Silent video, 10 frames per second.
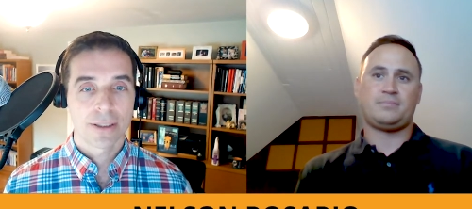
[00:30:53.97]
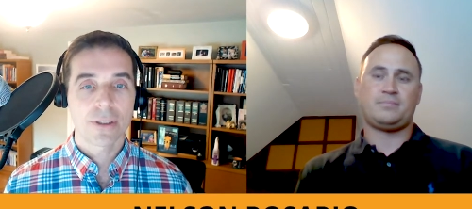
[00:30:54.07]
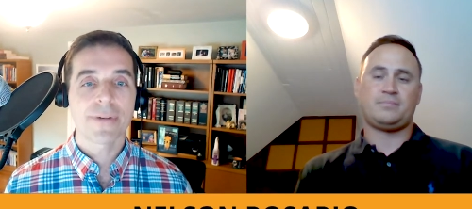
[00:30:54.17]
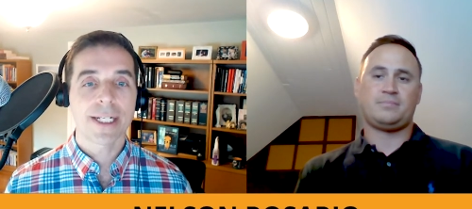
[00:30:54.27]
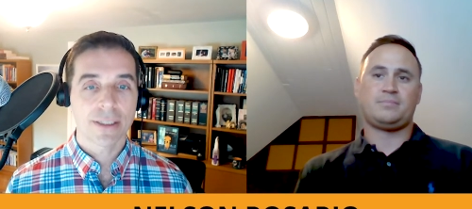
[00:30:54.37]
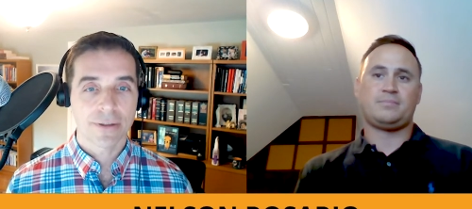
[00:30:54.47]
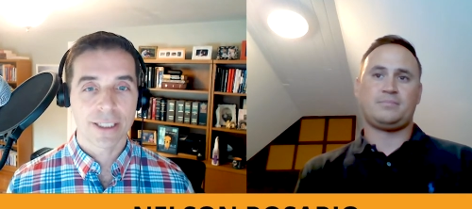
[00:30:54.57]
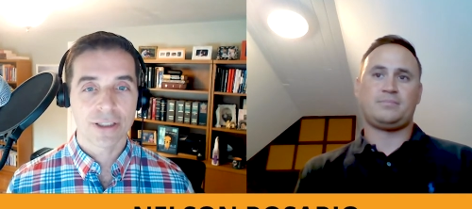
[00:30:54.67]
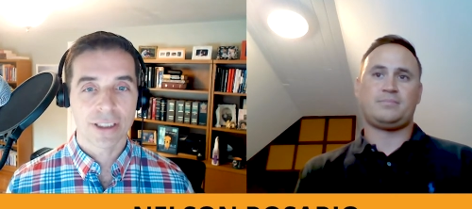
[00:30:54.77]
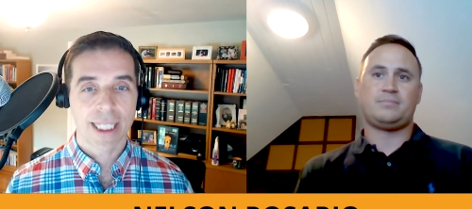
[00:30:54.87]
Speaker 1: do have an
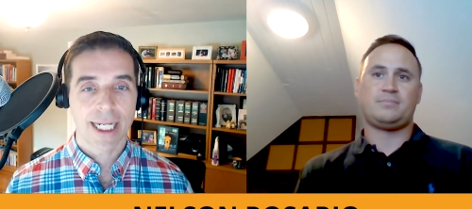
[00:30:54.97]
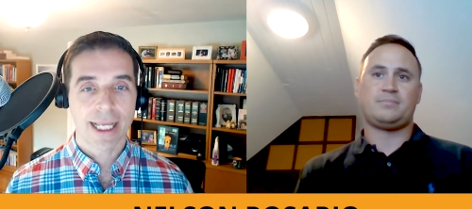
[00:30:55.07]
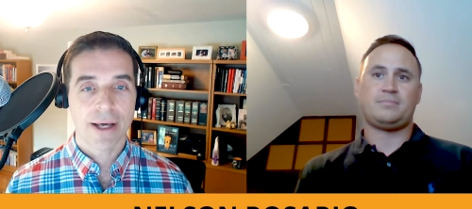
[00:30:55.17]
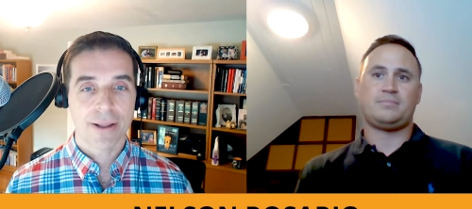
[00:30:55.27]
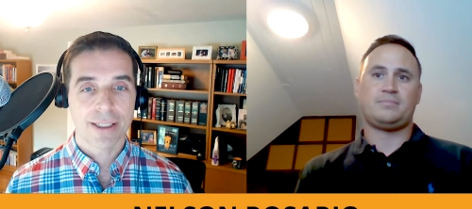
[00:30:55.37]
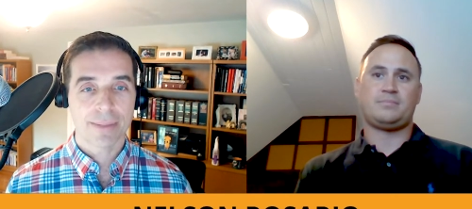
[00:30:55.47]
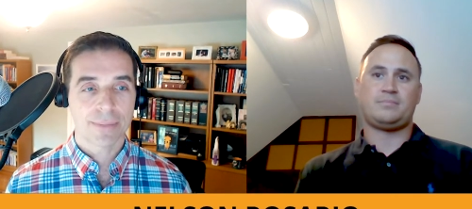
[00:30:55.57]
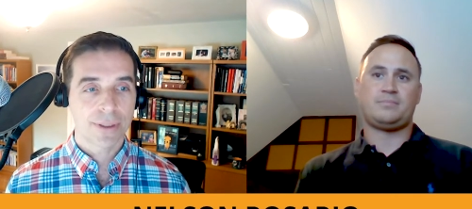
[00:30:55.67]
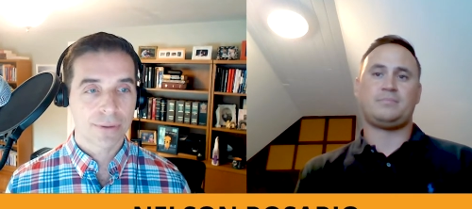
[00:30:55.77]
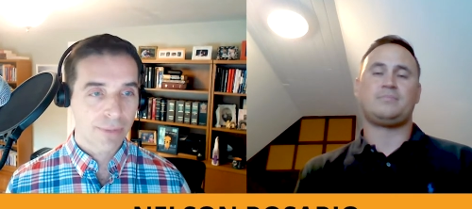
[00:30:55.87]
integration that allows
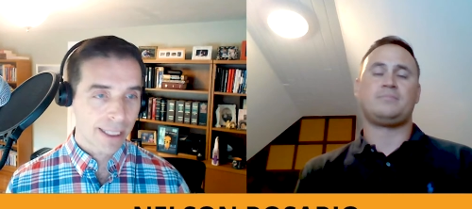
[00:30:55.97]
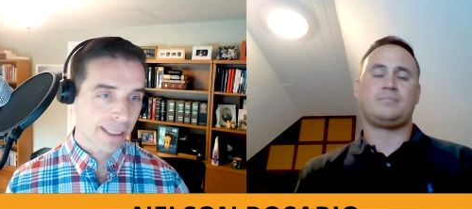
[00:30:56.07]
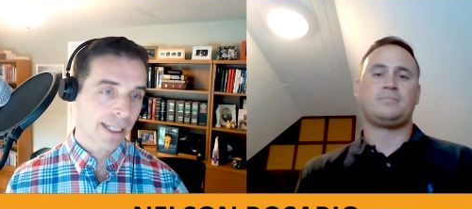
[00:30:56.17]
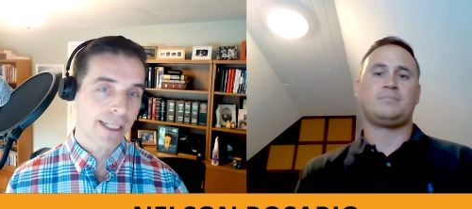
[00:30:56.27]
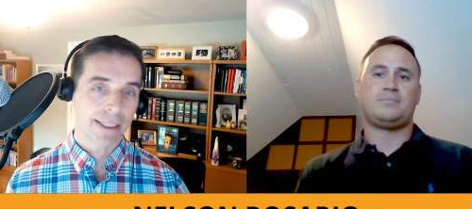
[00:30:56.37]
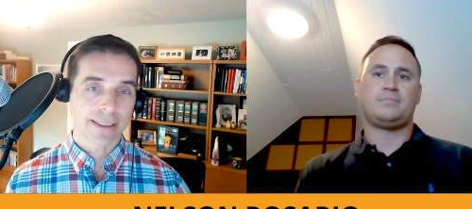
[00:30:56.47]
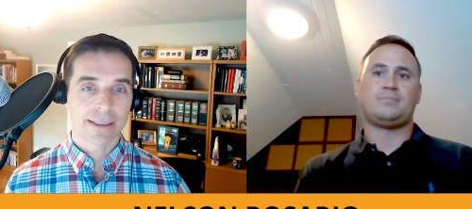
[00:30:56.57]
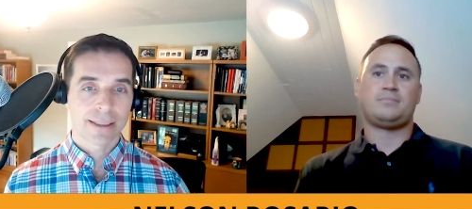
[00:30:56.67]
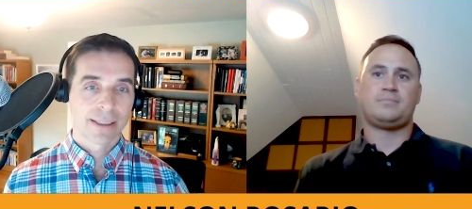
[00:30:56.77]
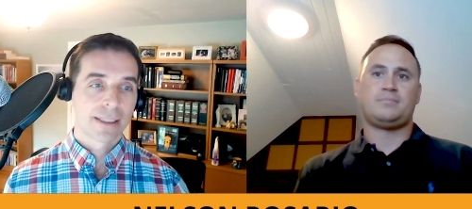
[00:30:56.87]
them to
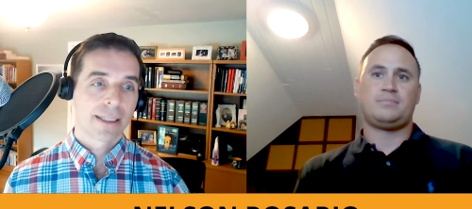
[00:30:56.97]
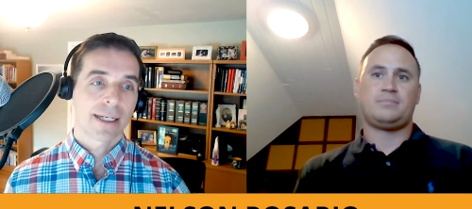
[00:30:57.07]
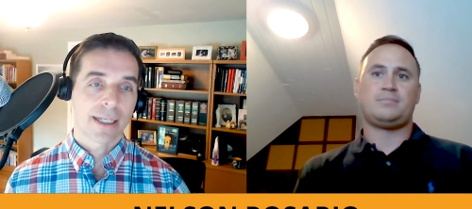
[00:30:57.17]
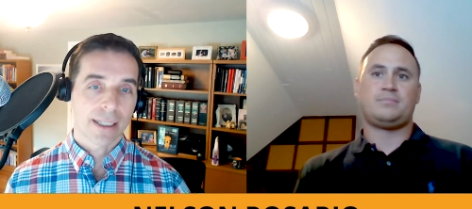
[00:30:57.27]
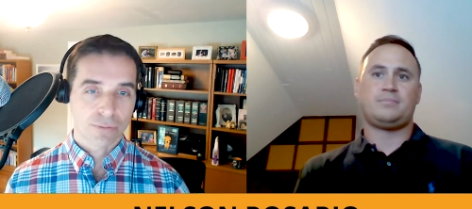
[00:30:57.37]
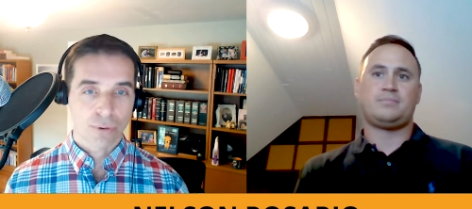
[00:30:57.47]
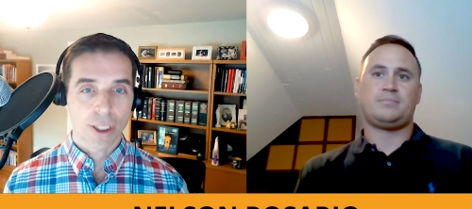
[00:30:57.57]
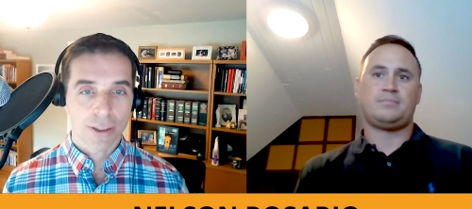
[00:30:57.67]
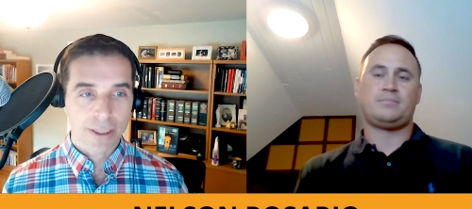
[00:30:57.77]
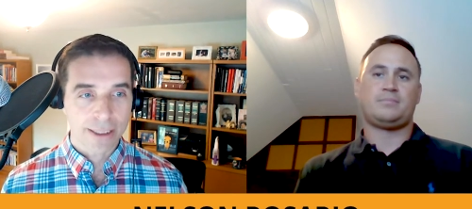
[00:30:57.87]
recognize
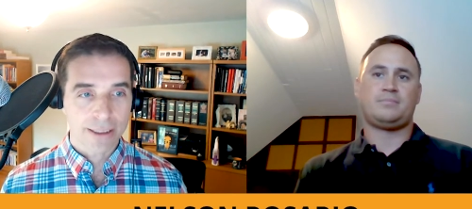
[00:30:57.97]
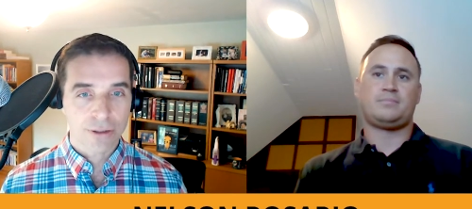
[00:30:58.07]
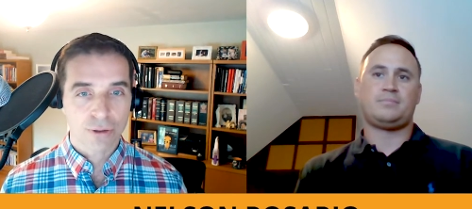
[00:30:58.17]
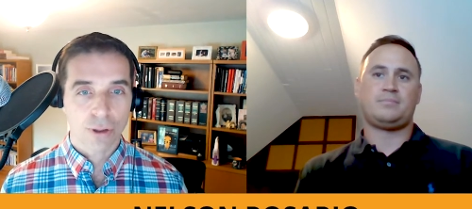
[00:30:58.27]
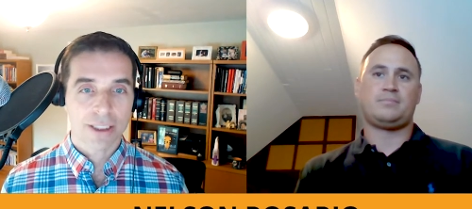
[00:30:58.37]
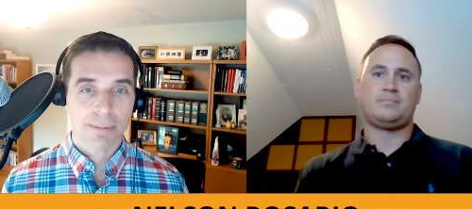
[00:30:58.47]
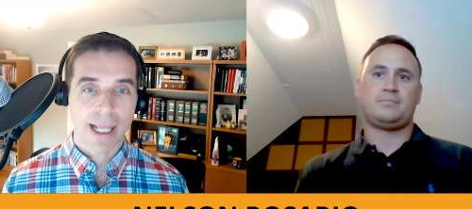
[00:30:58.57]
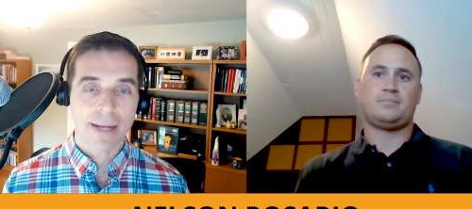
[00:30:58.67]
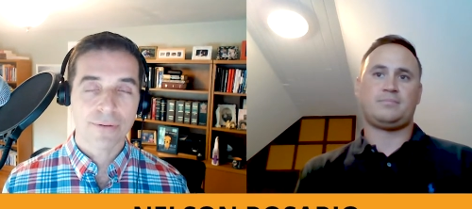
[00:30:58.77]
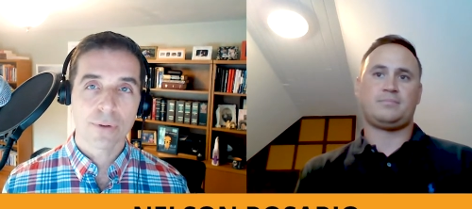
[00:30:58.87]
royalties
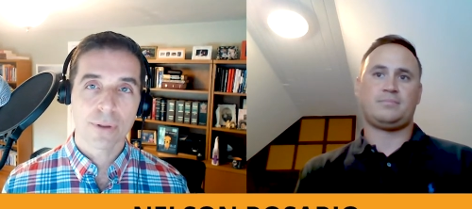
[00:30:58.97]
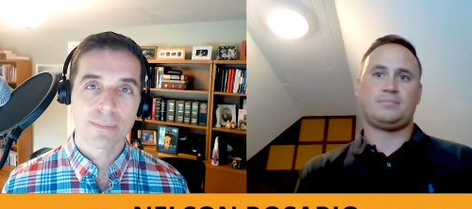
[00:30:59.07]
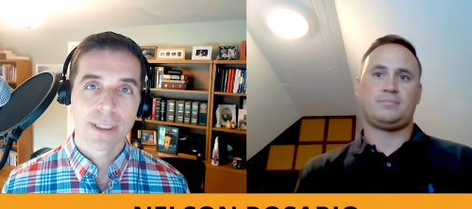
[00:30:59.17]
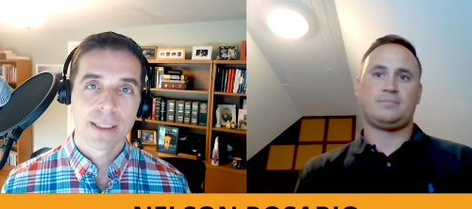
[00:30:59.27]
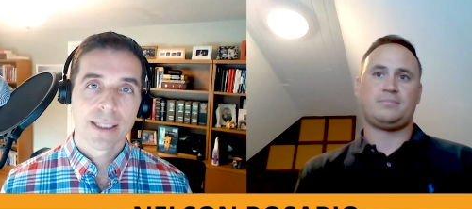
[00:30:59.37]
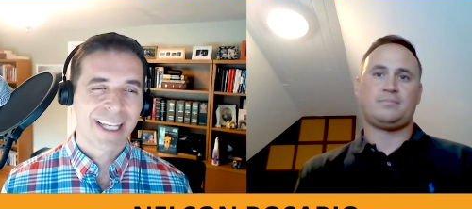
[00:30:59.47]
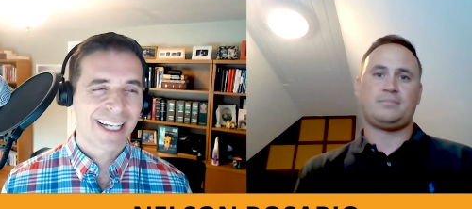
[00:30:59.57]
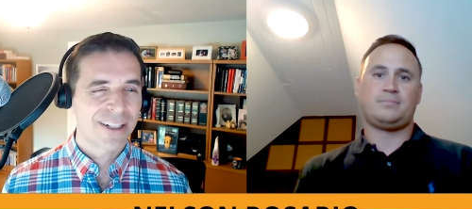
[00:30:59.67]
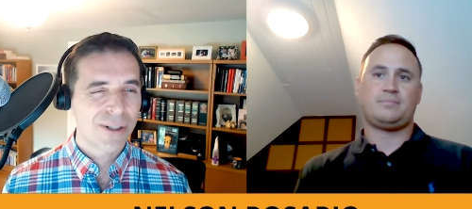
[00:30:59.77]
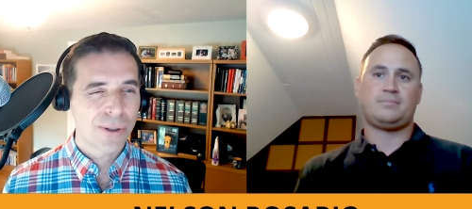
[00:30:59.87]
cross-platform. And
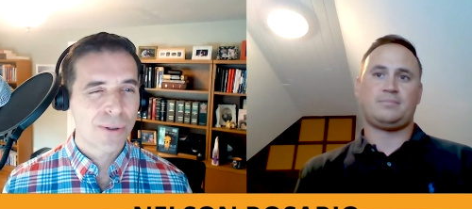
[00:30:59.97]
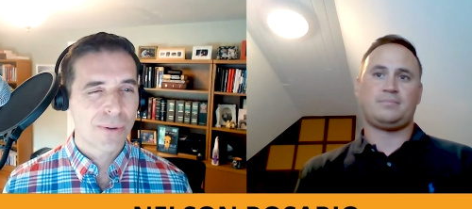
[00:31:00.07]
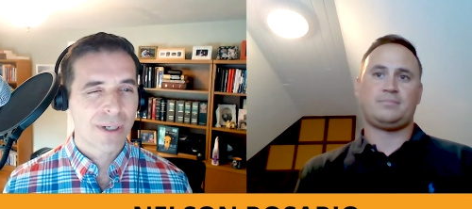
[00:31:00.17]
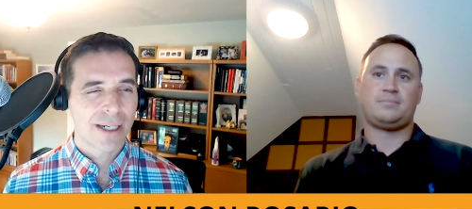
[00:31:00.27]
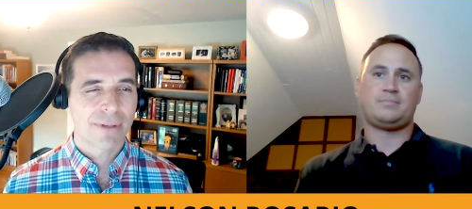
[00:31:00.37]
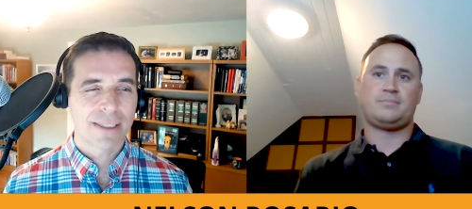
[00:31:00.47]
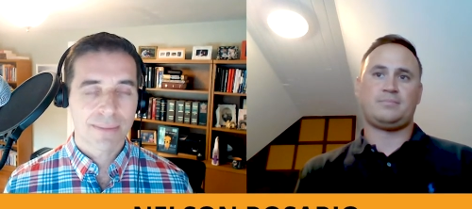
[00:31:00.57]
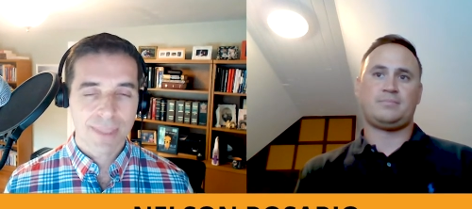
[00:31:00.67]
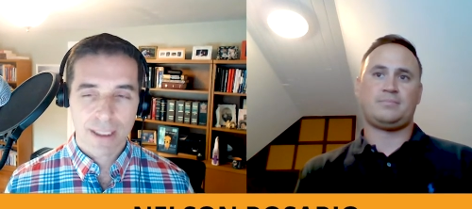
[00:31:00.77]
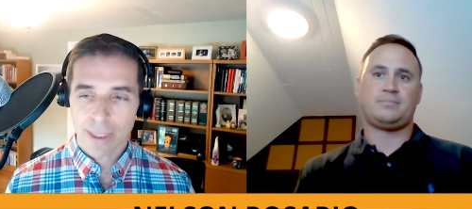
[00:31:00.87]
I know I read
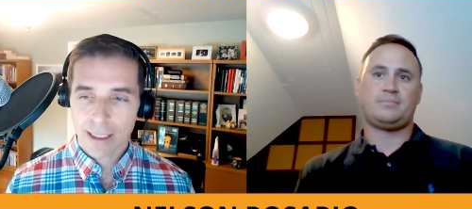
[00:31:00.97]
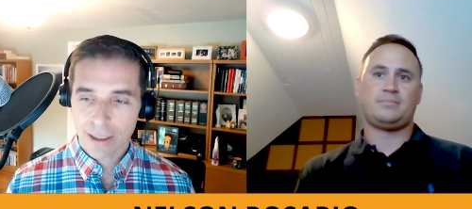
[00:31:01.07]
something a while